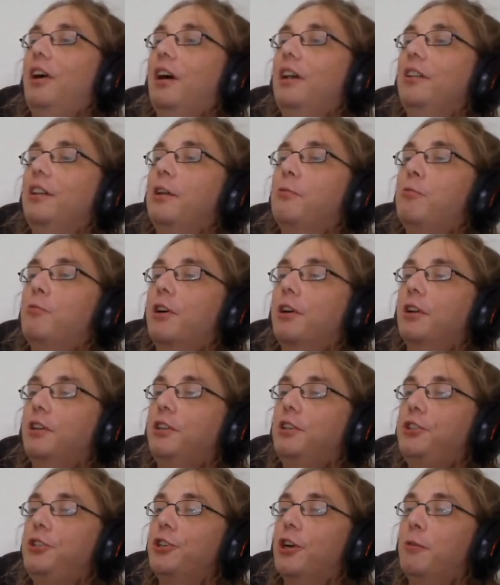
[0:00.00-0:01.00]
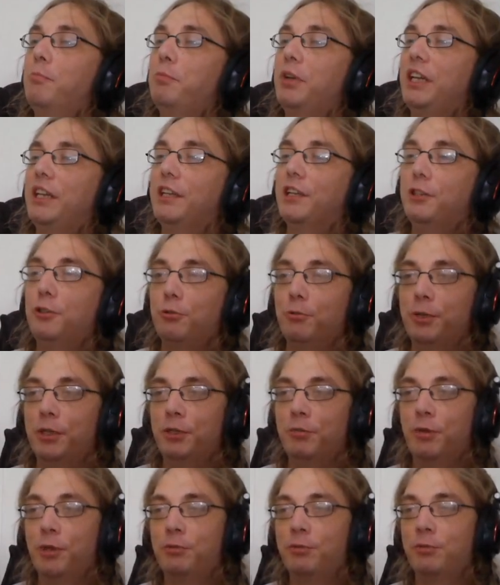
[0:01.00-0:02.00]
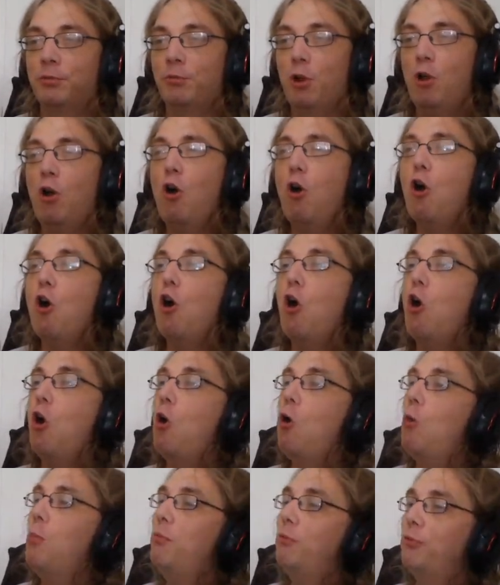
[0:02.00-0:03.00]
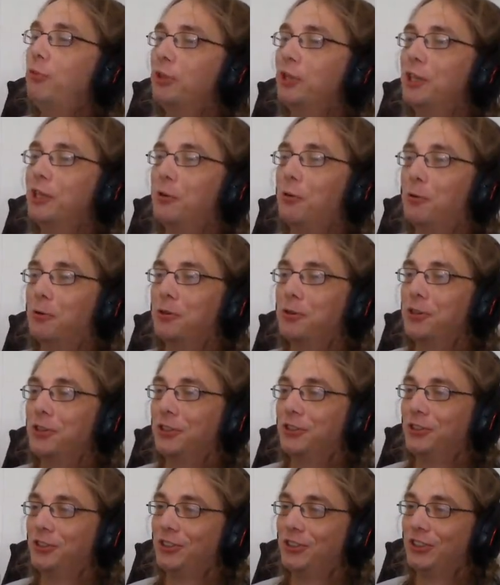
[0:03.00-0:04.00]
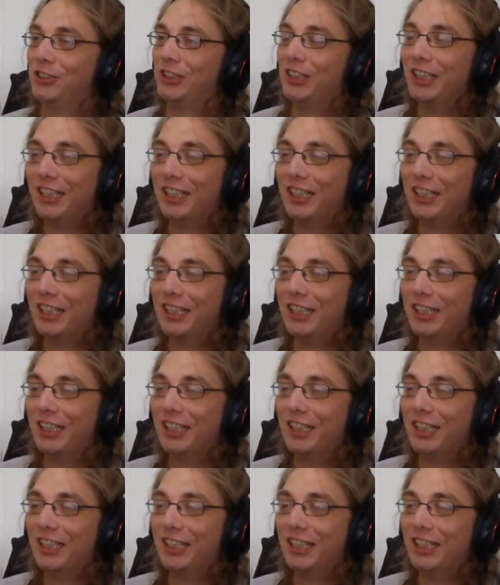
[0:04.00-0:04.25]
And then we're going to jump into it, which will hopefully launch us.